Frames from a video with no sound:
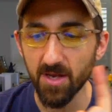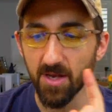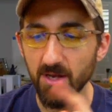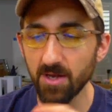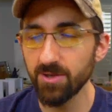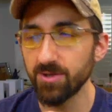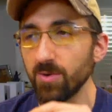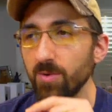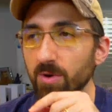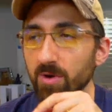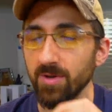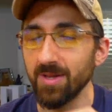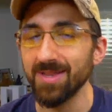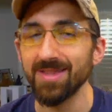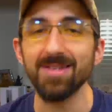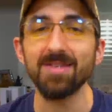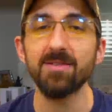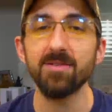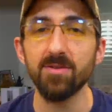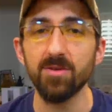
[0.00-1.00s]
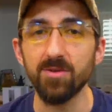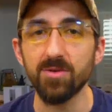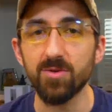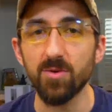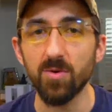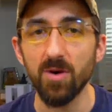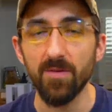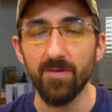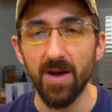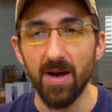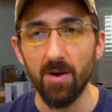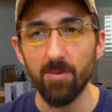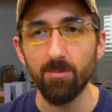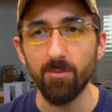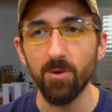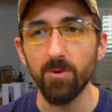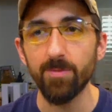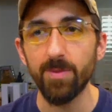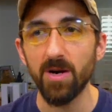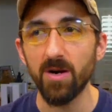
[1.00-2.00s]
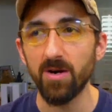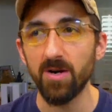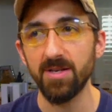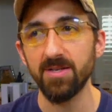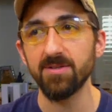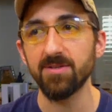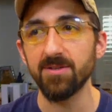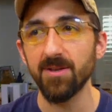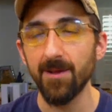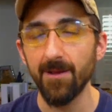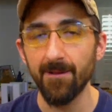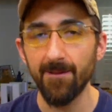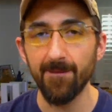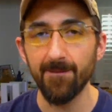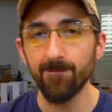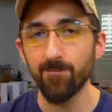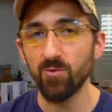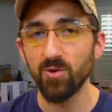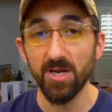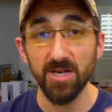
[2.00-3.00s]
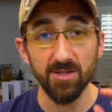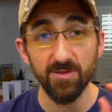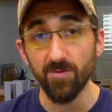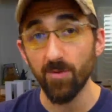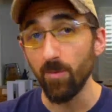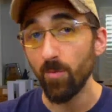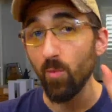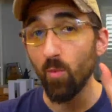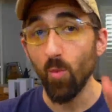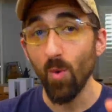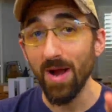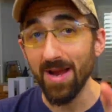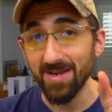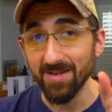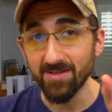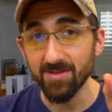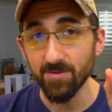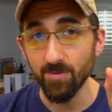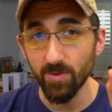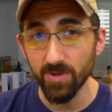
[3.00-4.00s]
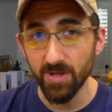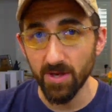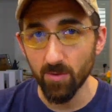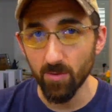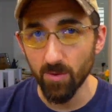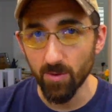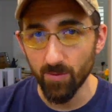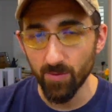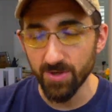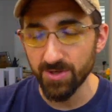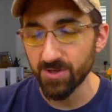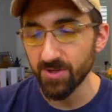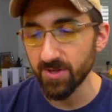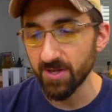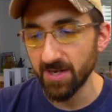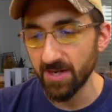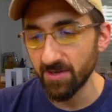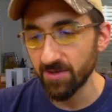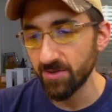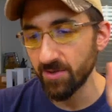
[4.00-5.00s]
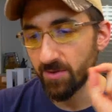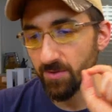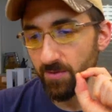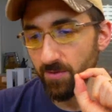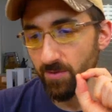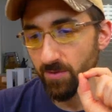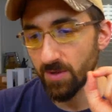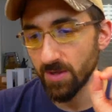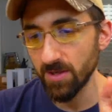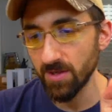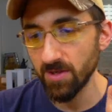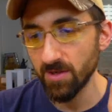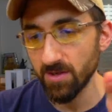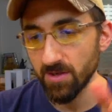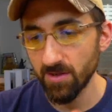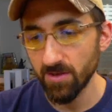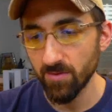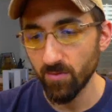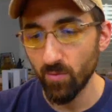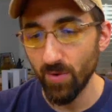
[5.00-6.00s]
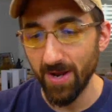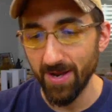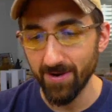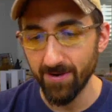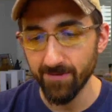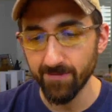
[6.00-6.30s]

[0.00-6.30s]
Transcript: So we hear that this is the story of how mulberries changed from white, what they were originally, to red.